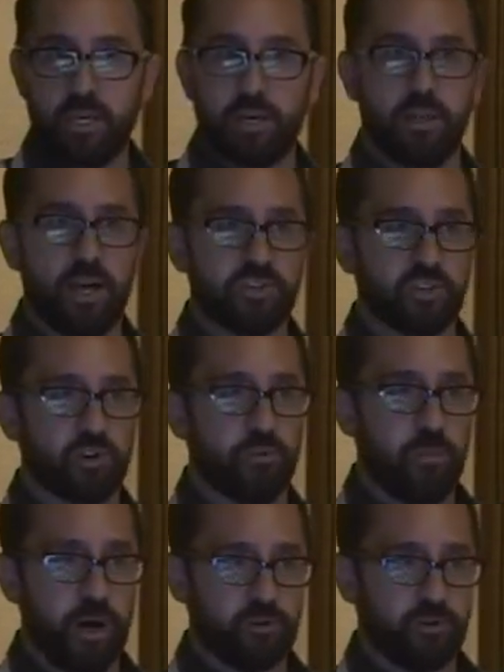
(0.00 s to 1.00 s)
ecological
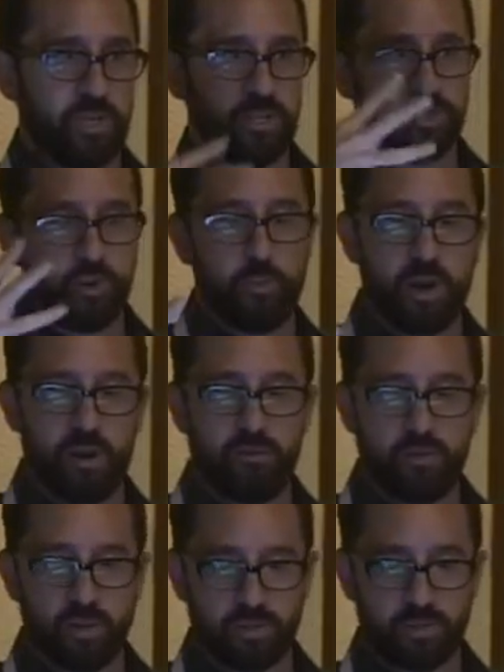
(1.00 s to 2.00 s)
model that so many of
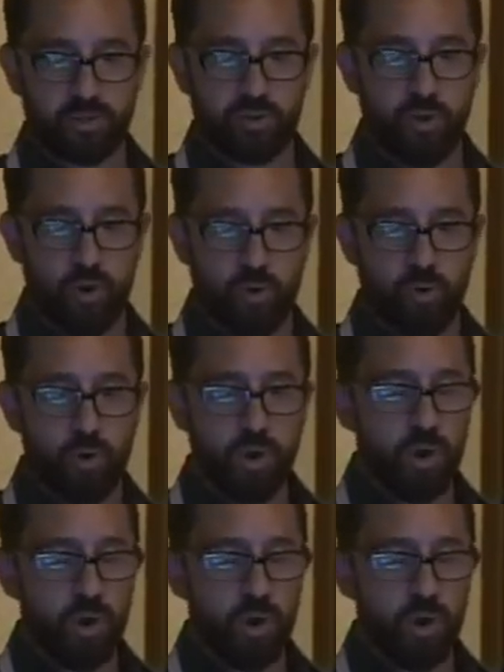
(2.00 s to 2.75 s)
us know,